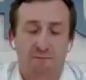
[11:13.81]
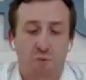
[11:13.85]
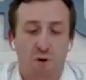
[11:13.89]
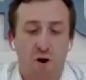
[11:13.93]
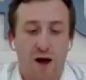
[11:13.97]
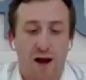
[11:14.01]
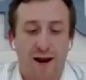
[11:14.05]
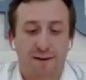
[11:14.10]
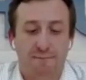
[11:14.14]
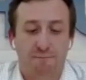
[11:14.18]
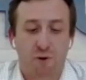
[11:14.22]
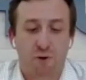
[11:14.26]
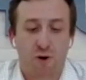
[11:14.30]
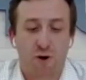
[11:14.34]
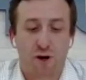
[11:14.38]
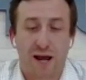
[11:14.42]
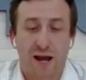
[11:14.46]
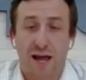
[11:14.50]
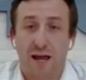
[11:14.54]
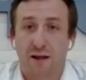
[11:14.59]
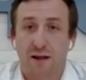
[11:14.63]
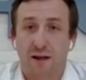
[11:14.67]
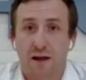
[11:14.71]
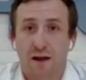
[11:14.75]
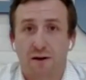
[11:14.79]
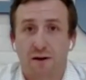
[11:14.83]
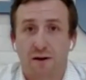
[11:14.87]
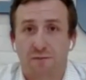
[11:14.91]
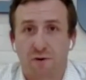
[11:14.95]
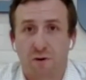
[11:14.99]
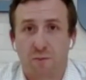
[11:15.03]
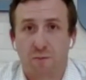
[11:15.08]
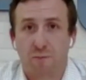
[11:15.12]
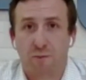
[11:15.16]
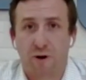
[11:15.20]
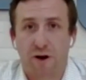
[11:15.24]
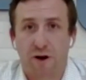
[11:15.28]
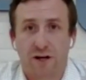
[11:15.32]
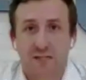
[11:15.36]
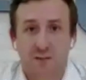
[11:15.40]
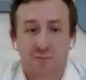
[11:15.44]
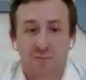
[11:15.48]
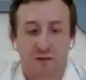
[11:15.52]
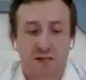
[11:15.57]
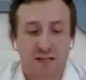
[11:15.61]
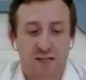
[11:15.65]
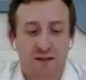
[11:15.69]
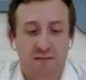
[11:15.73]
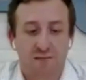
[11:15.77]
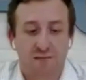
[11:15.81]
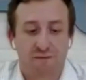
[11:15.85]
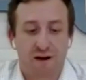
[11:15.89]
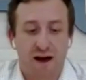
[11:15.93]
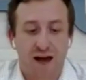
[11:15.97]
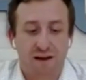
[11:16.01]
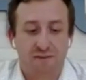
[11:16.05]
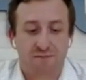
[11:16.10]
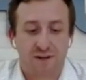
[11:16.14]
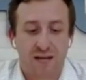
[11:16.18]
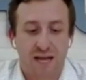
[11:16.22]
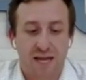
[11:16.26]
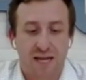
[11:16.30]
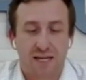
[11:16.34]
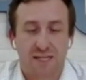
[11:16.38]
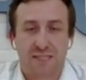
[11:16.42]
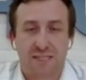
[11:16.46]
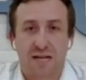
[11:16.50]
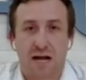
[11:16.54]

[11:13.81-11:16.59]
brine per day for approximately 5 days.